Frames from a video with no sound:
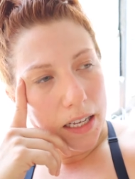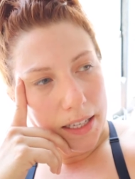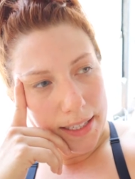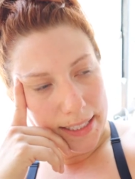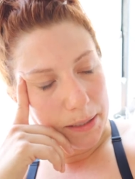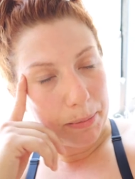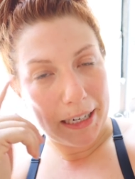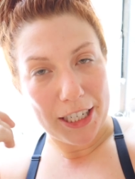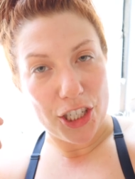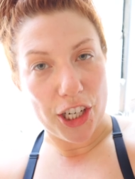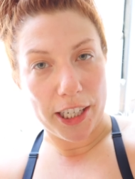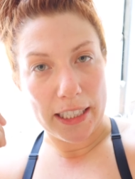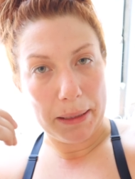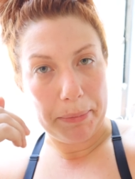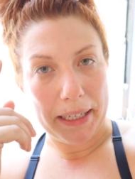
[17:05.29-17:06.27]
this is by
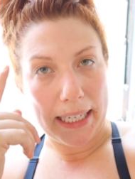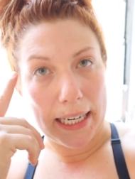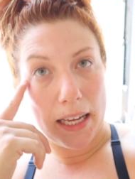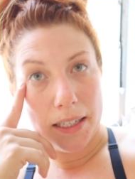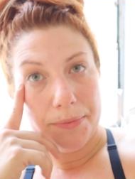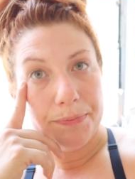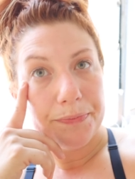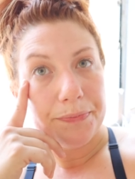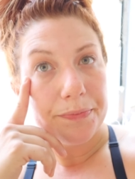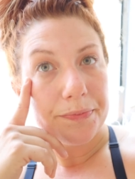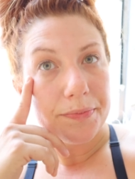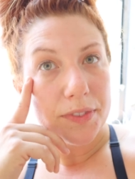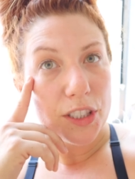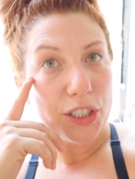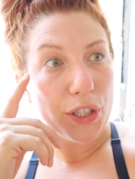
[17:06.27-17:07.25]
Shari Lapena.
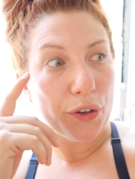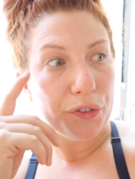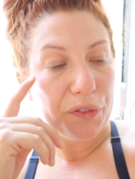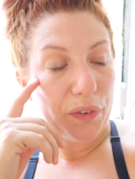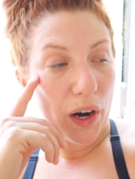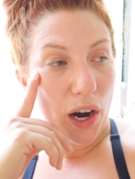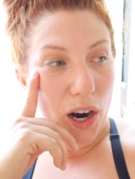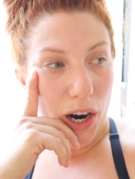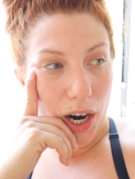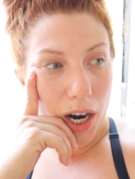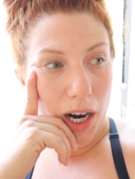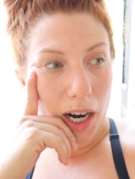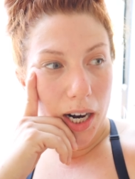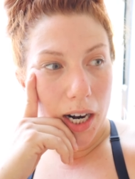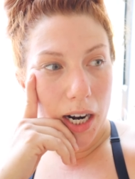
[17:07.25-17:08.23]
So
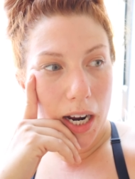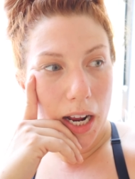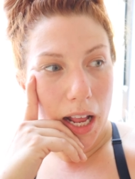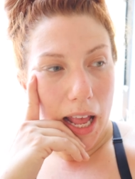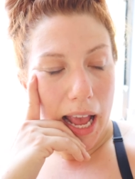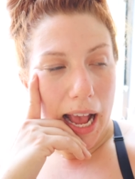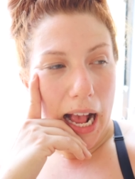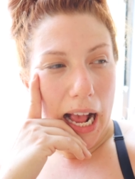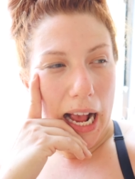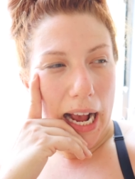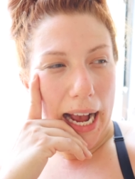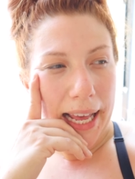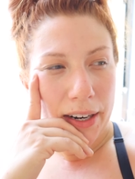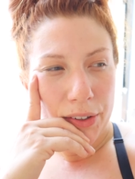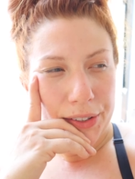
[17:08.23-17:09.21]
far,
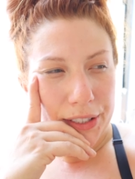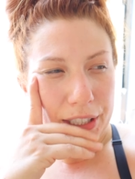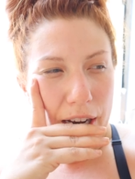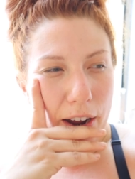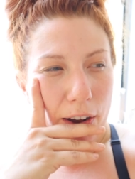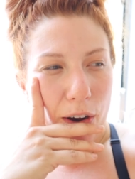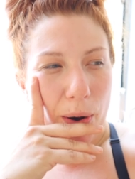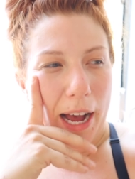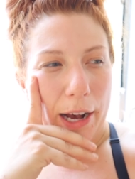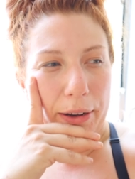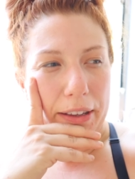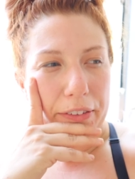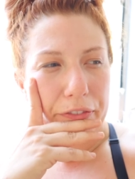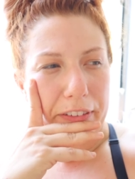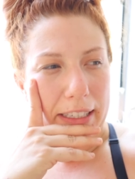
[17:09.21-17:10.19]
I don't know how
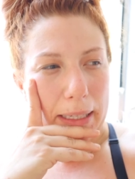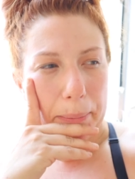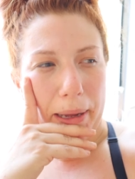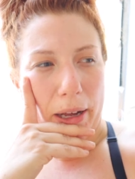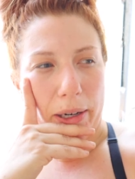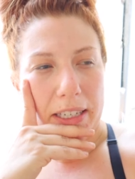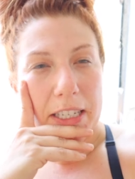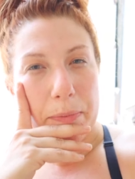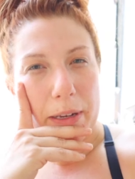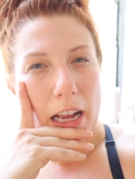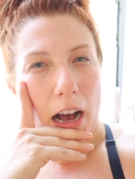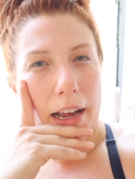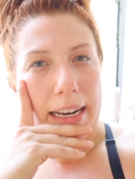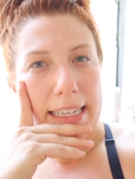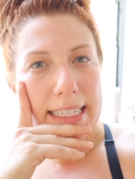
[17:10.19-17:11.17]
I feel about it, to be
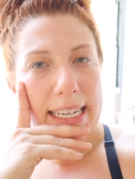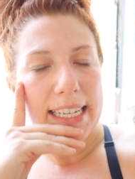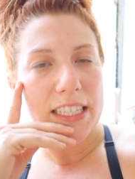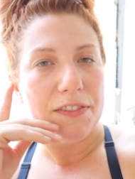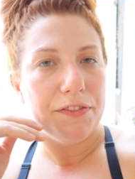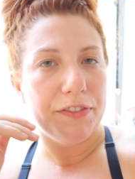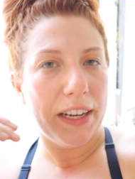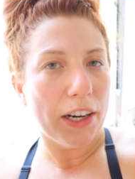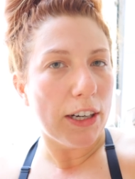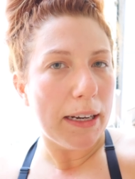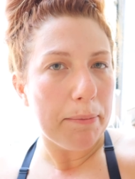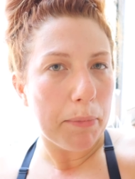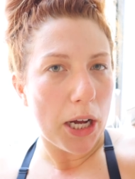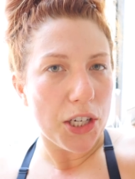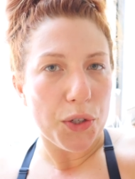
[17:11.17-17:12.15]
honest. It's very
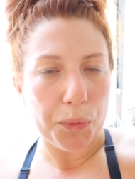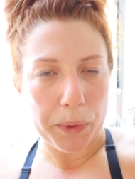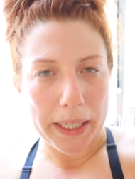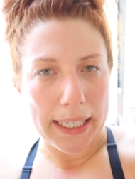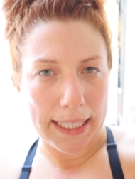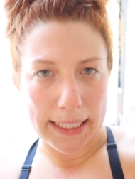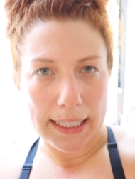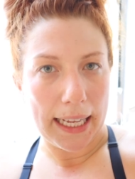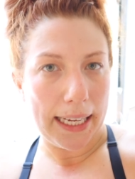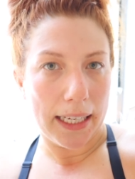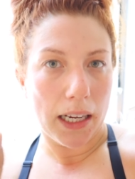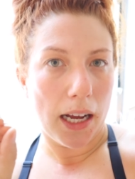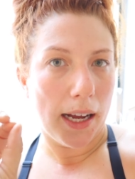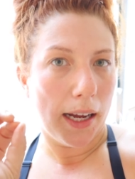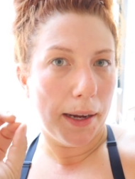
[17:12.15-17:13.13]
much reading
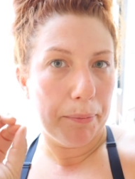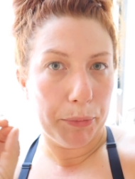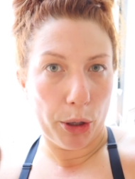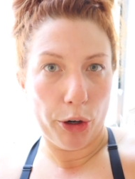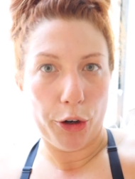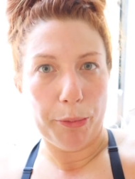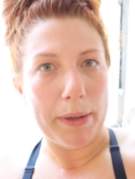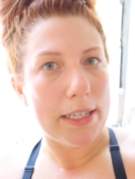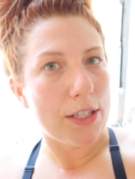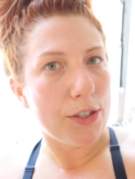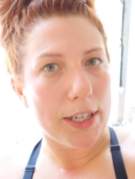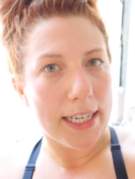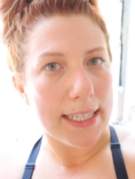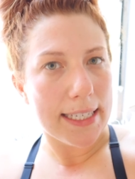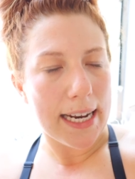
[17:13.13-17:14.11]
like a murder
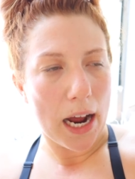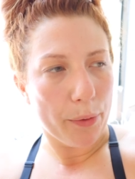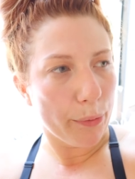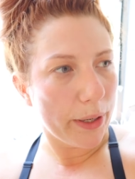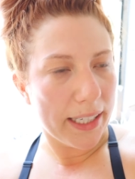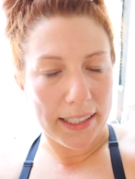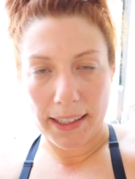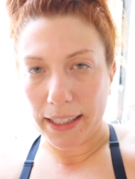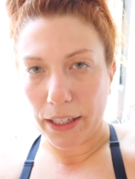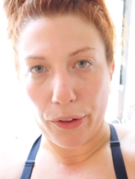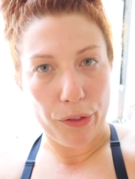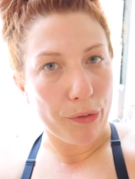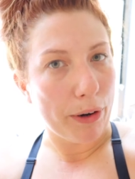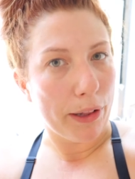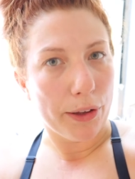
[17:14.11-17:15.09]
mystery. It's not reading like a
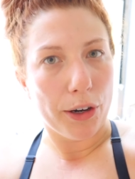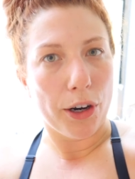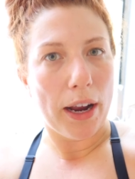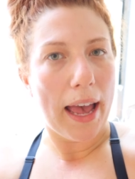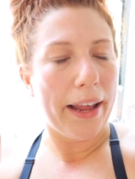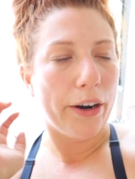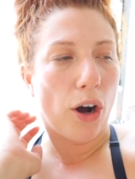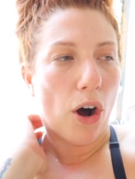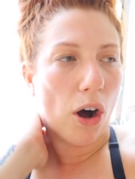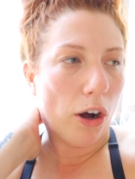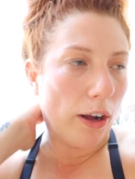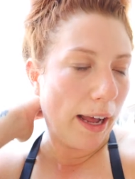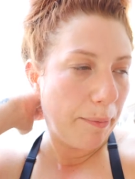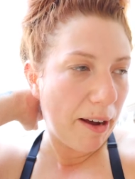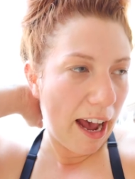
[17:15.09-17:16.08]
thriller at
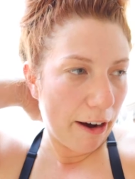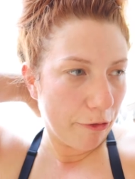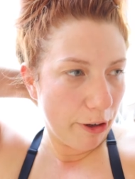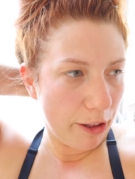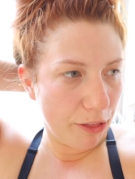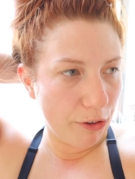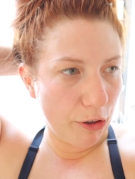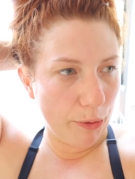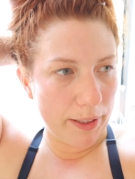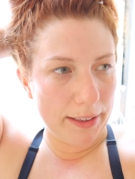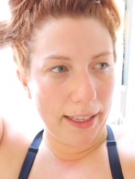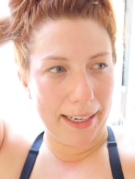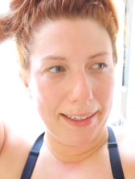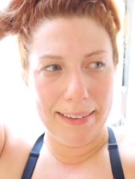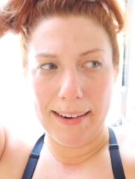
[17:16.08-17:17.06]
all. I'm halfway through and
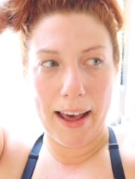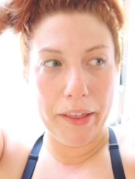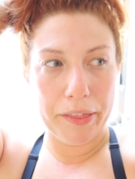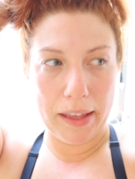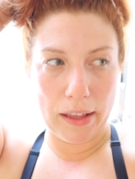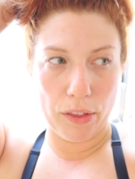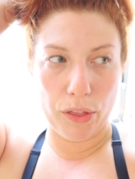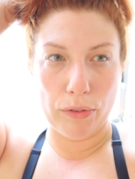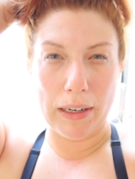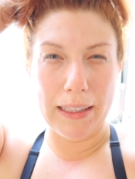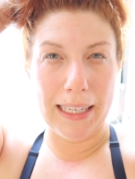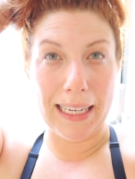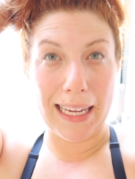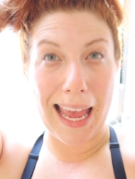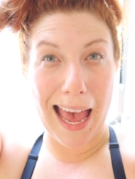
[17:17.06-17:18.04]
like nothing
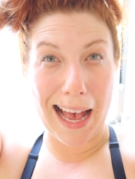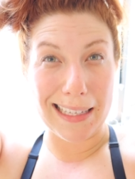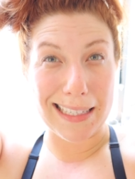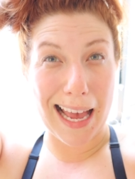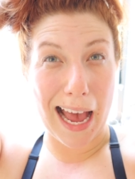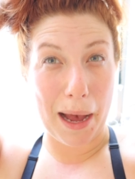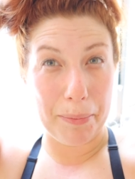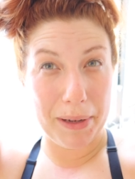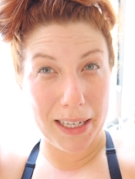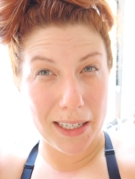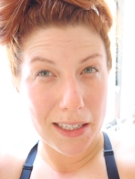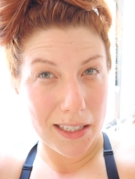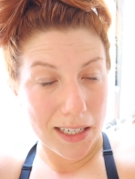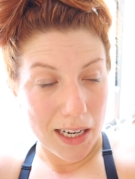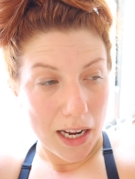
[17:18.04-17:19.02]
thrilling has
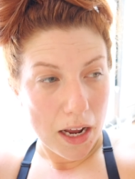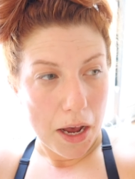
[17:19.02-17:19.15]
happened.